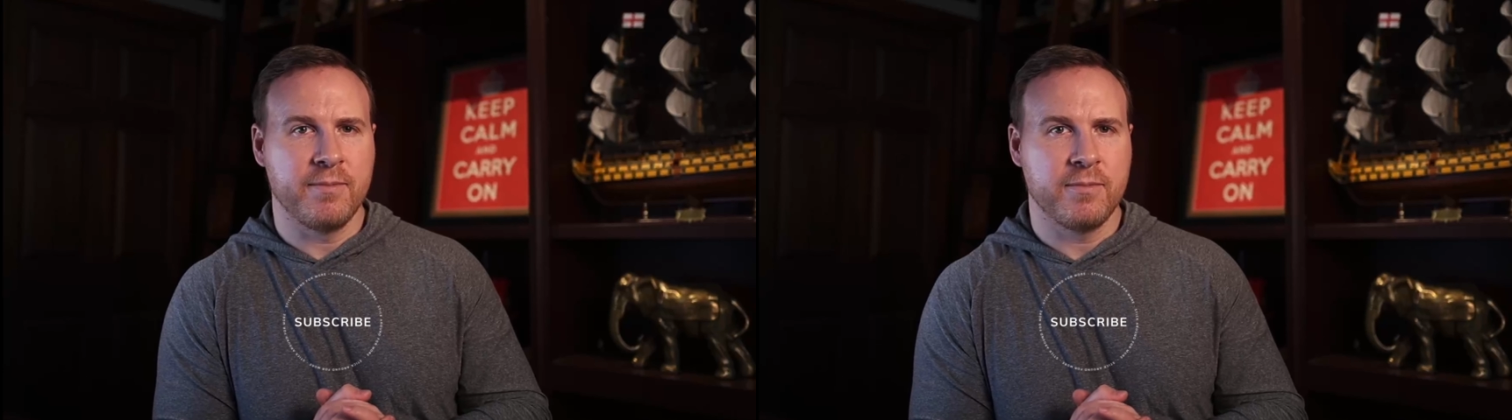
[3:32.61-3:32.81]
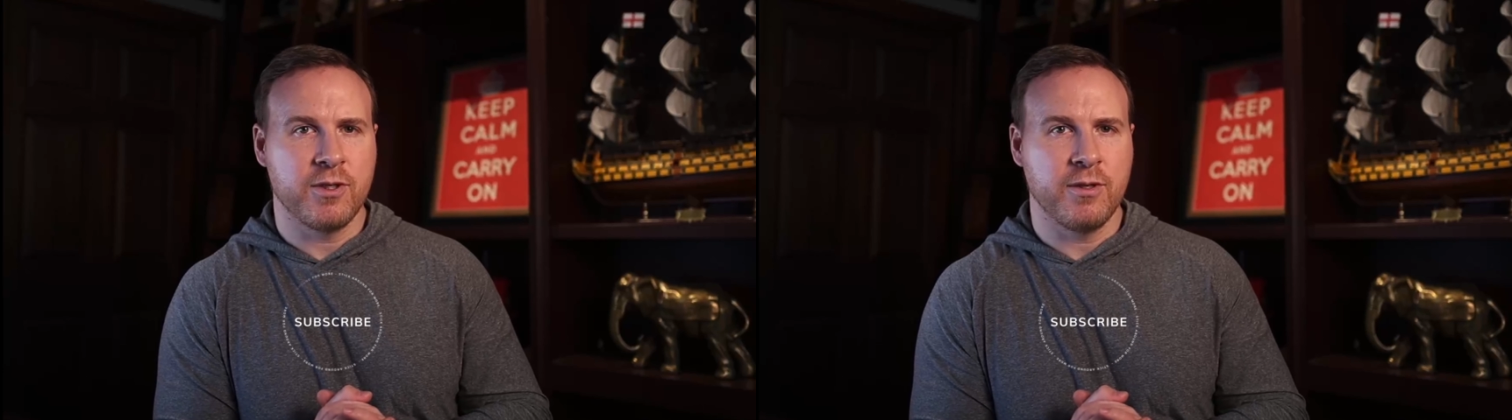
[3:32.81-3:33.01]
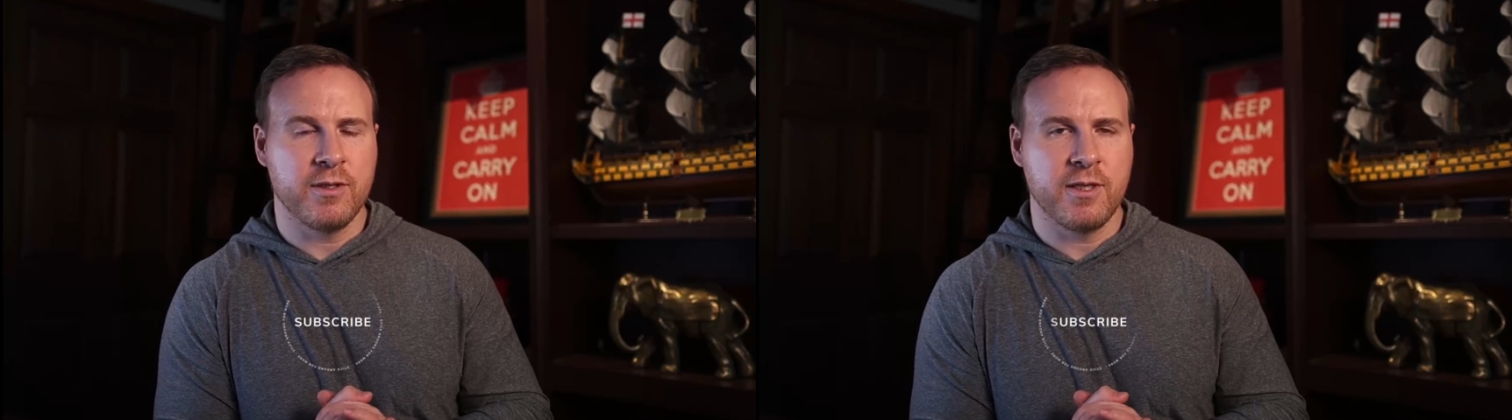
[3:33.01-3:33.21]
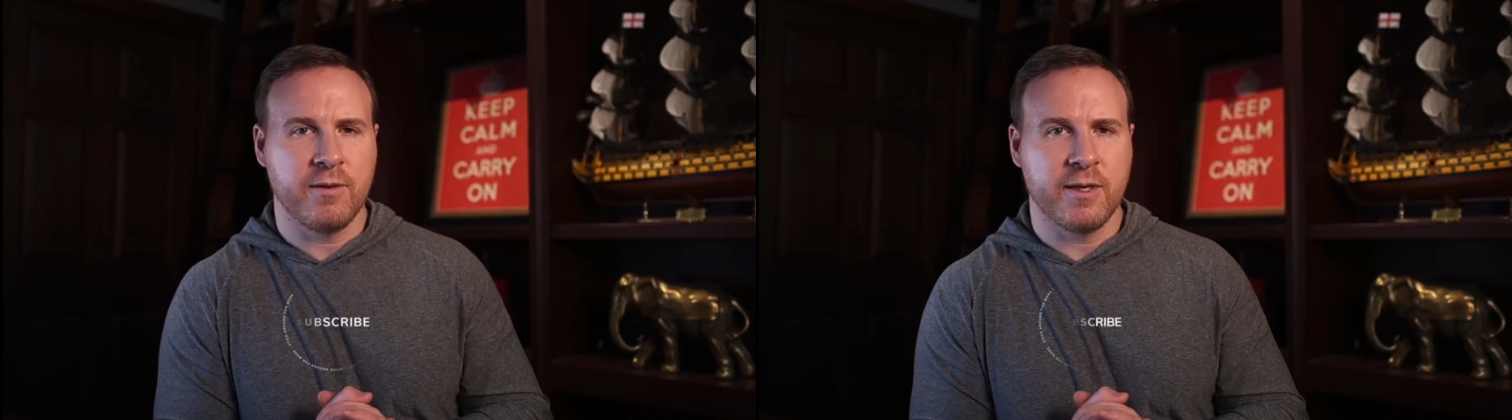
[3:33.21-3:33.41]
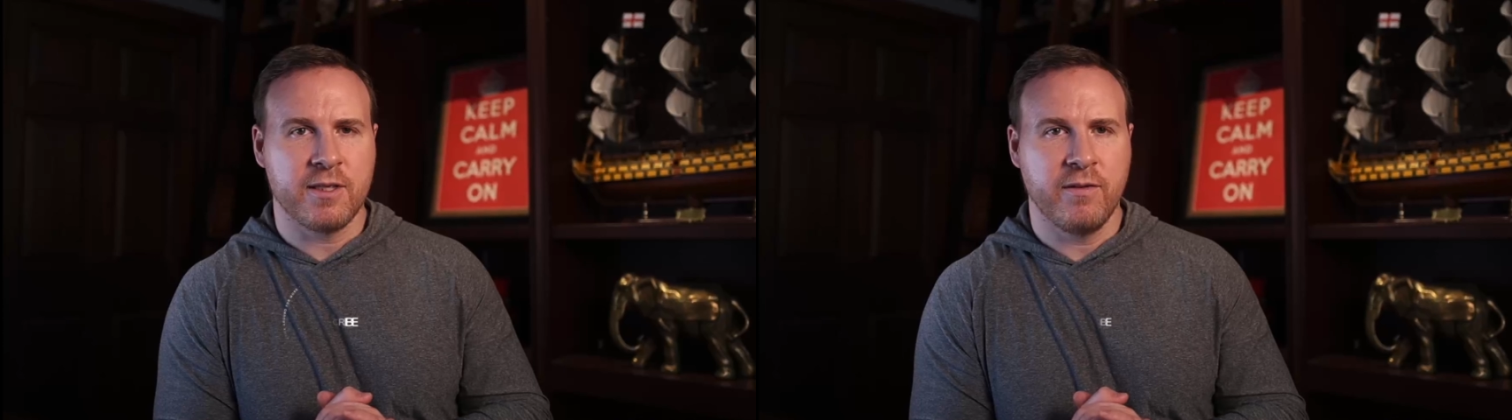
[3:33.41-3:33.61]
so you can see
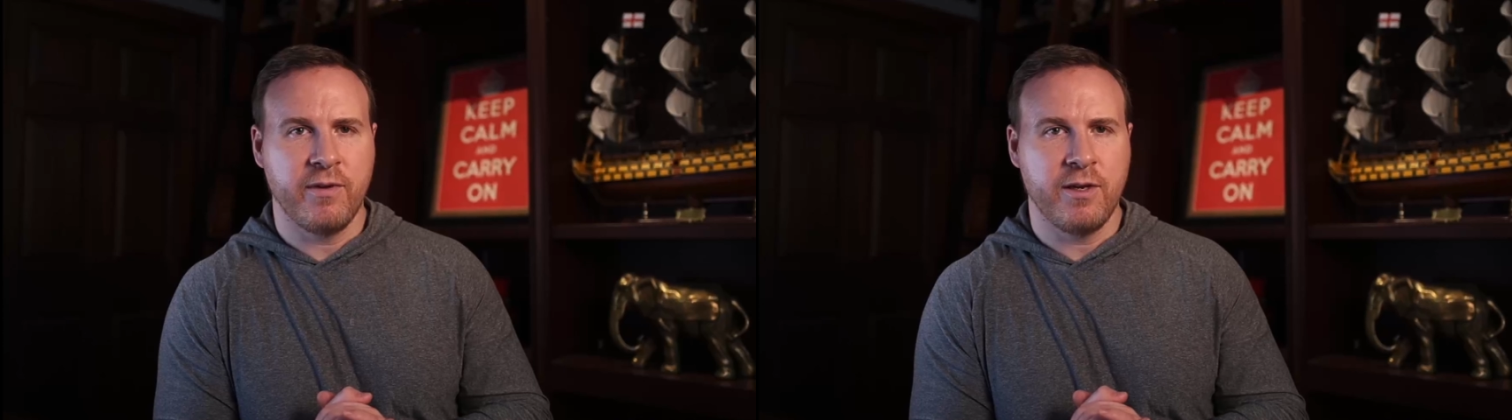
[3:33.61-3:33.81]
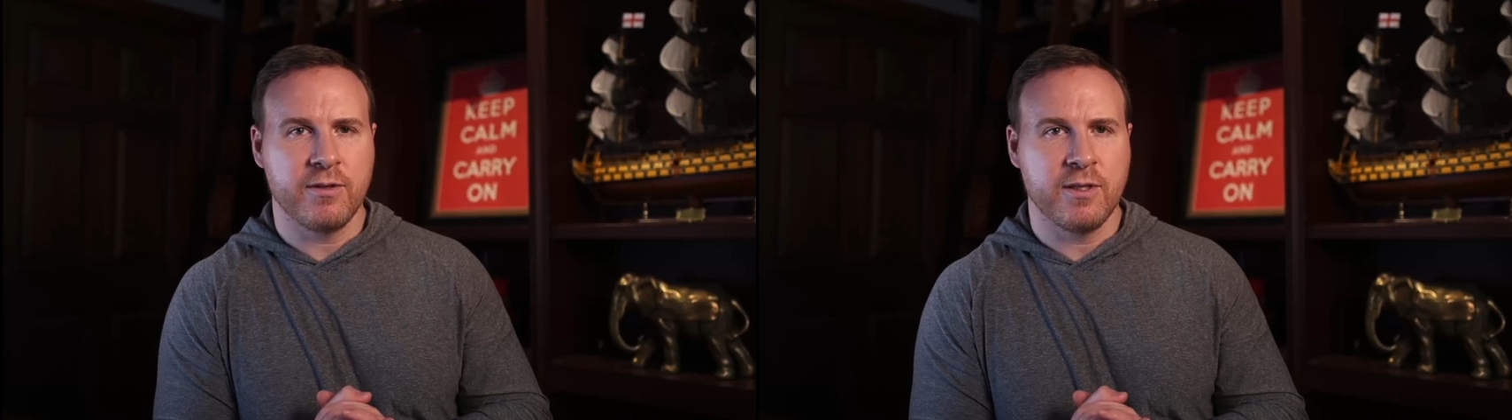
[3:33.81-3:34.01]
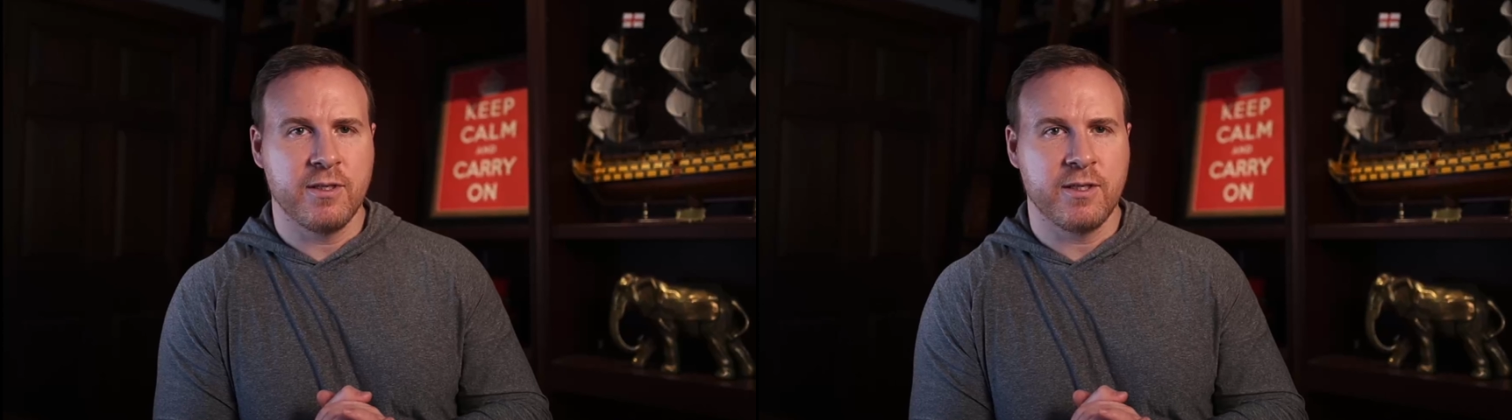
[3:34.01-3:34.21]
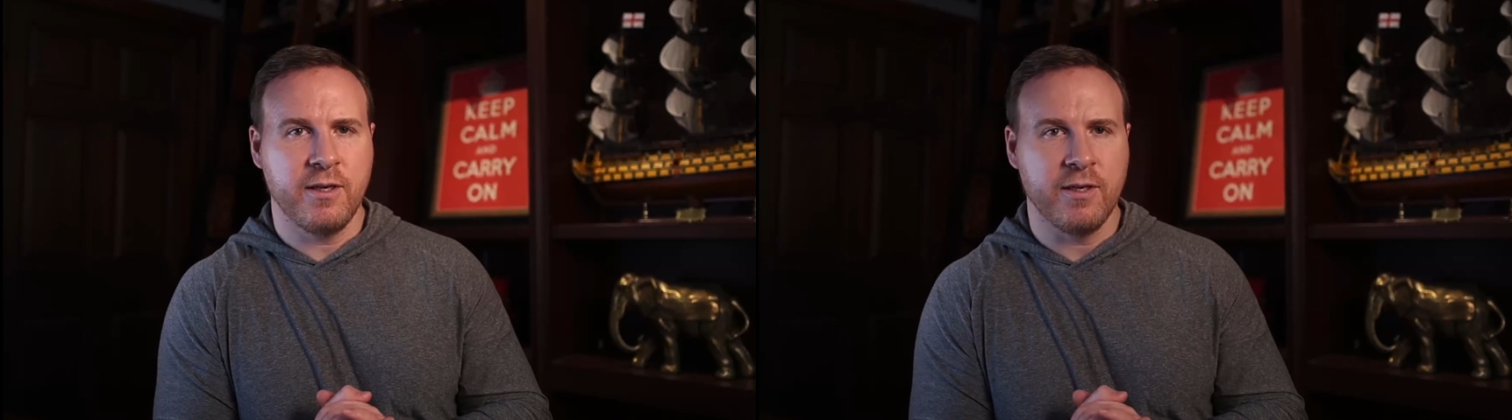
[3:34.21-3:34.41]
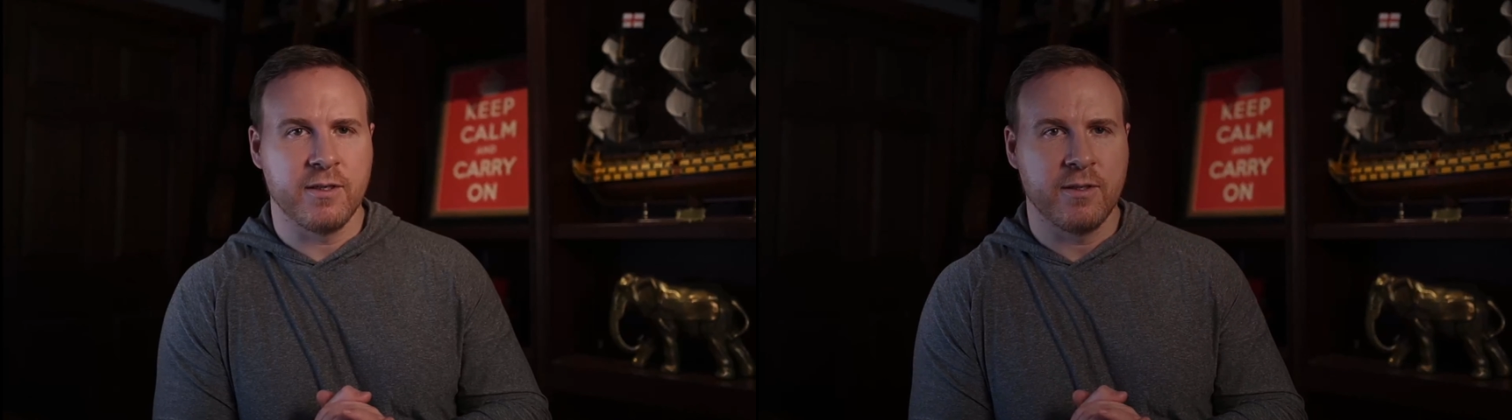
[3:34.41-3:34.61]
the rest of the videos in this
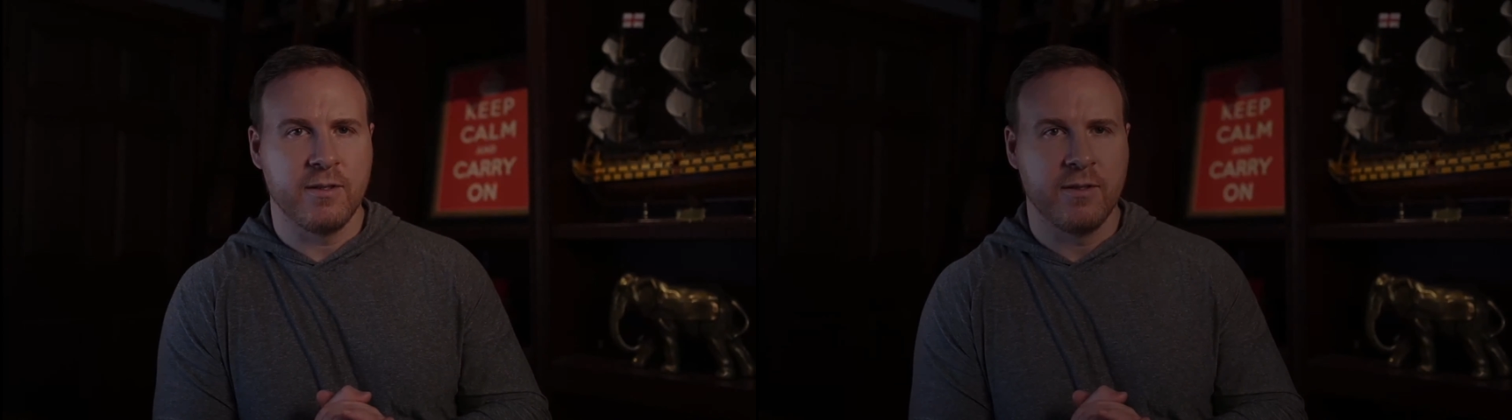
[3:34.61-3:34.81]
series.